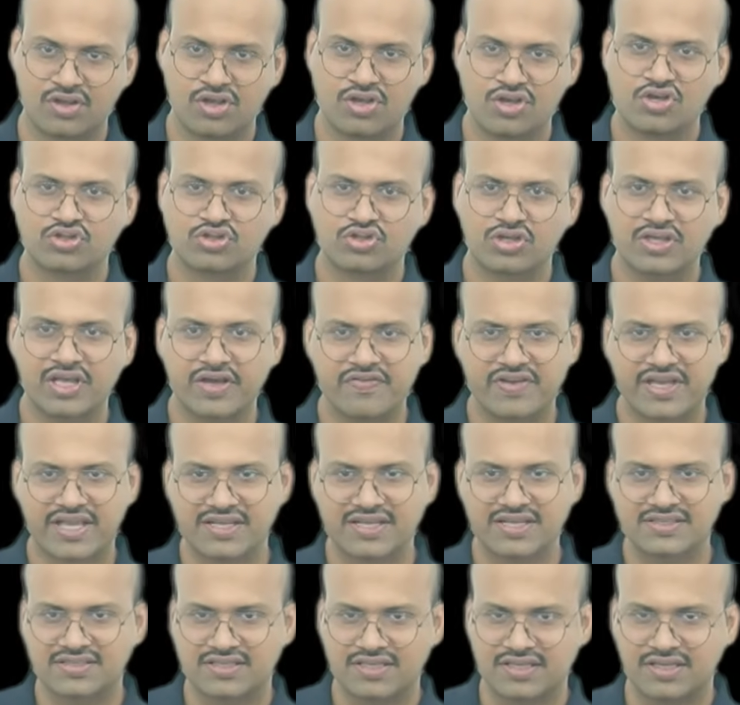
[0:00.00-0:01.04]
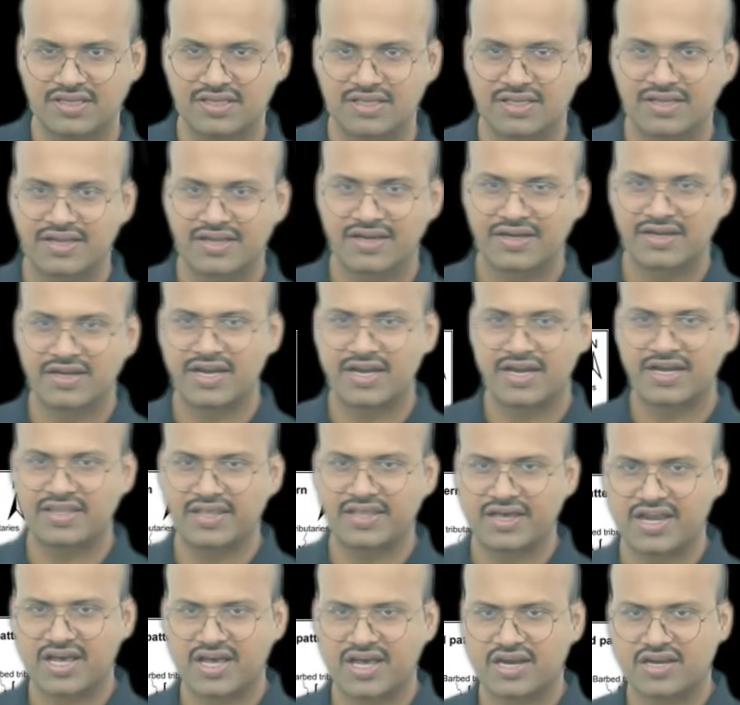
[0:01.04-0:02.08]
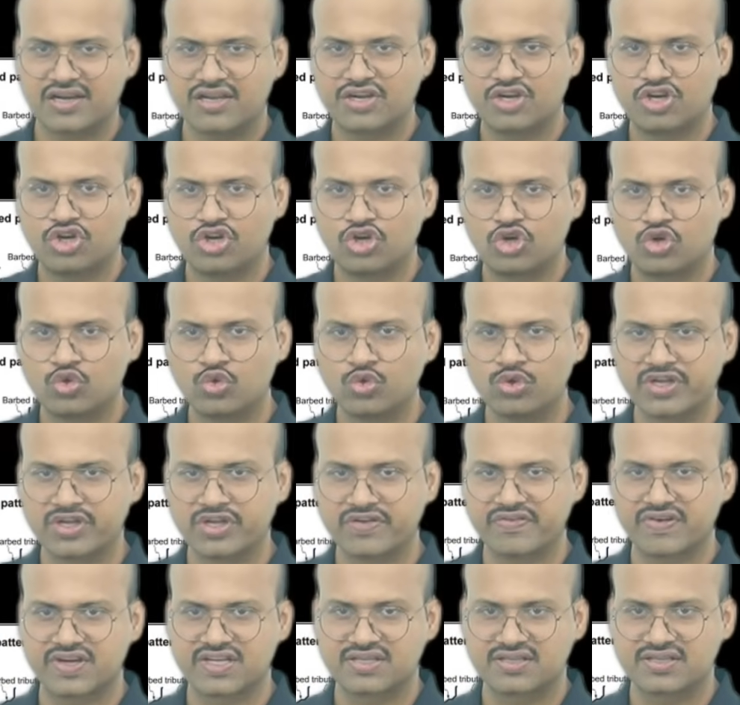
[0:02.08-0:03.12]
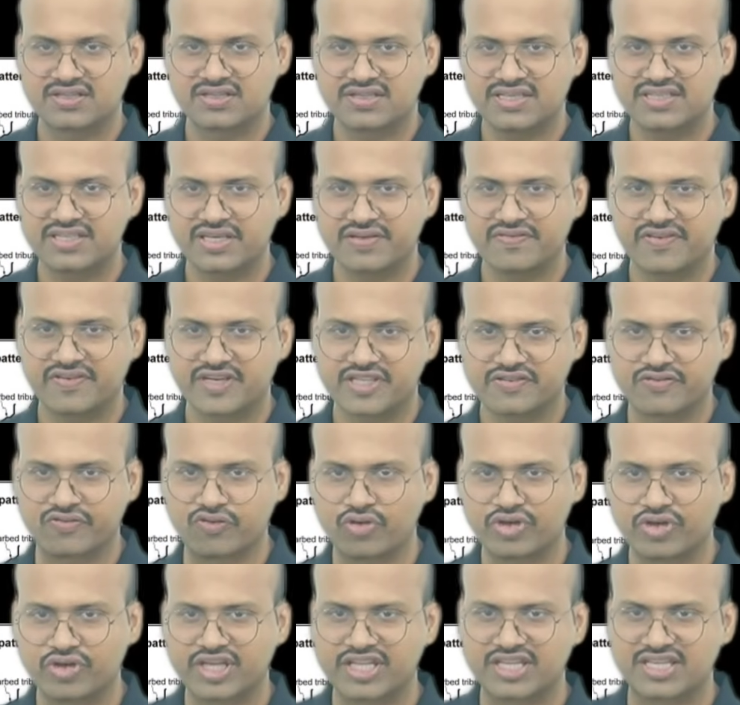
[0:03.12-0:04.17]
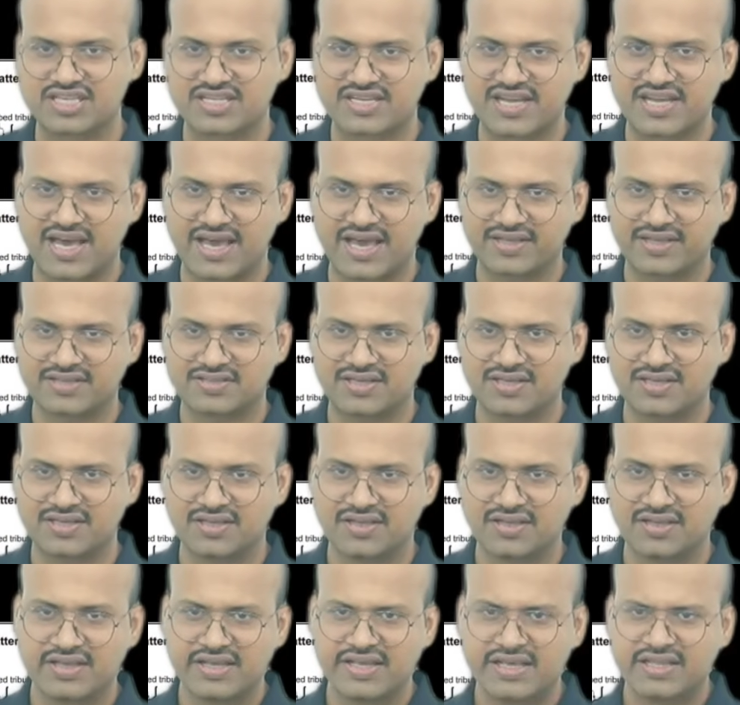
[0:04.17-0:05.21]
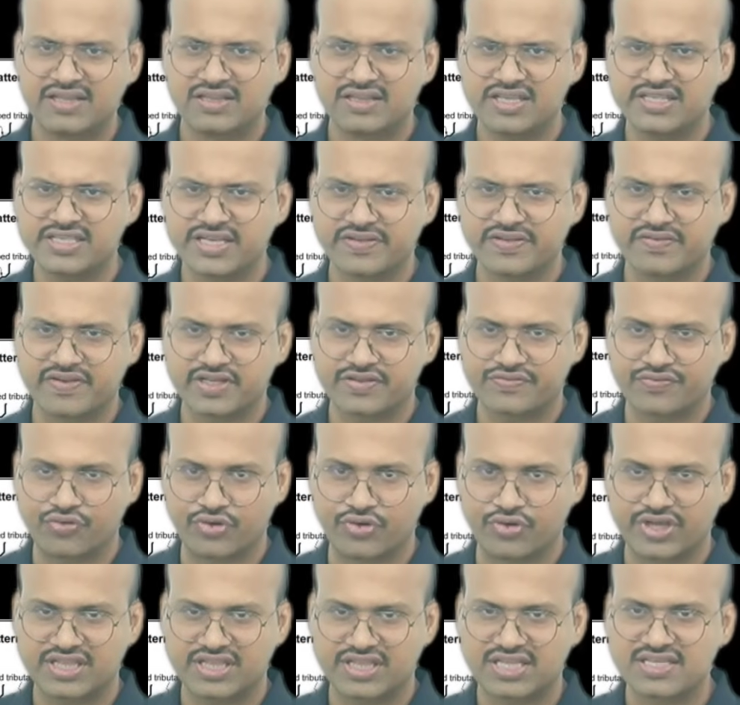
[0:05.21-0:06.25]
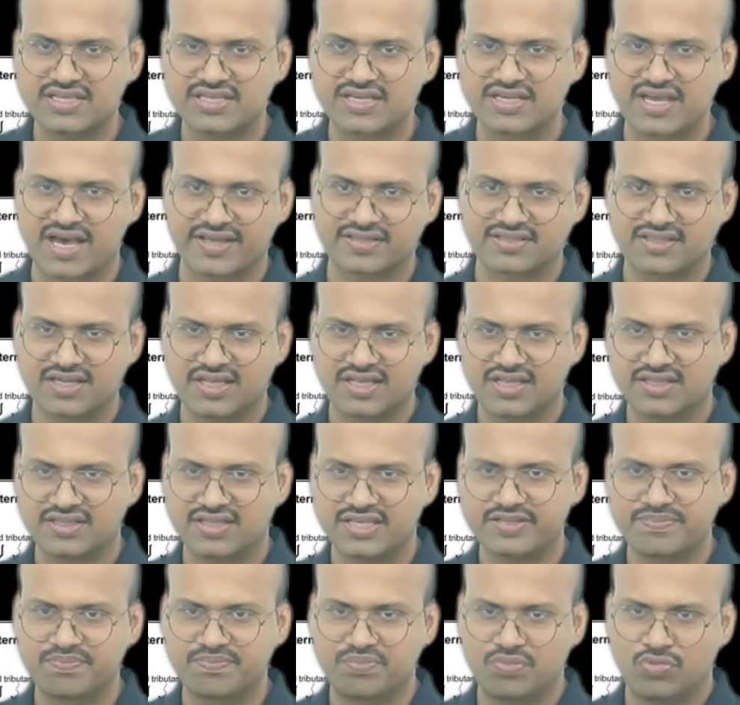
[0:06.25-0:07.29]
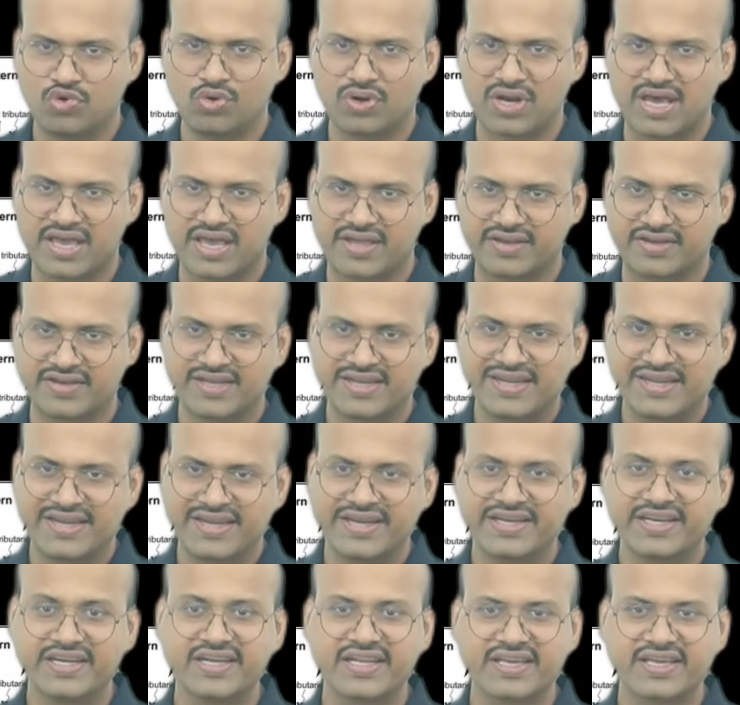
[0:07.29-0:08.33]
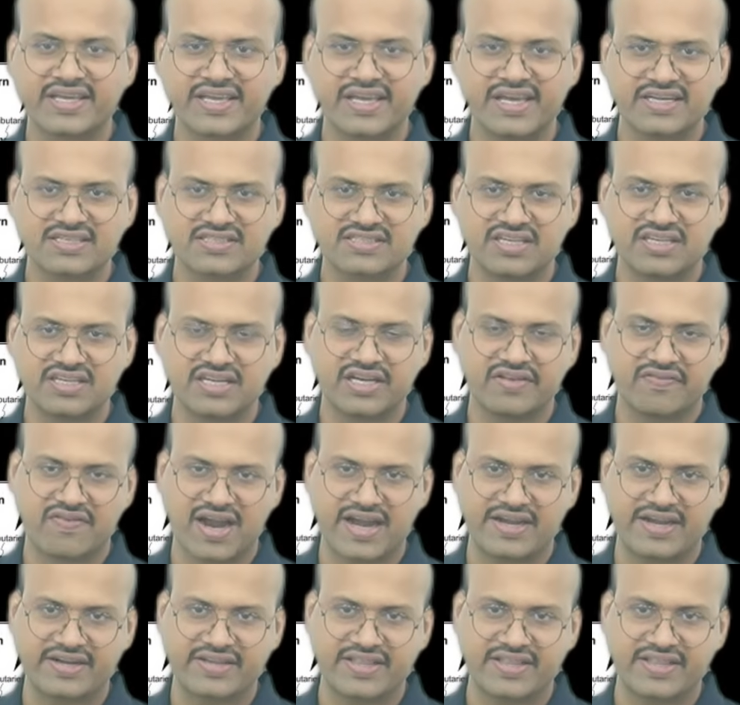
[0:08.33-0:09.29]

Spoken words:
So here we can see that there are two rivers. This river is flowing in this direction, this river is flowing in this direction, and this blue line, it indicates the divide.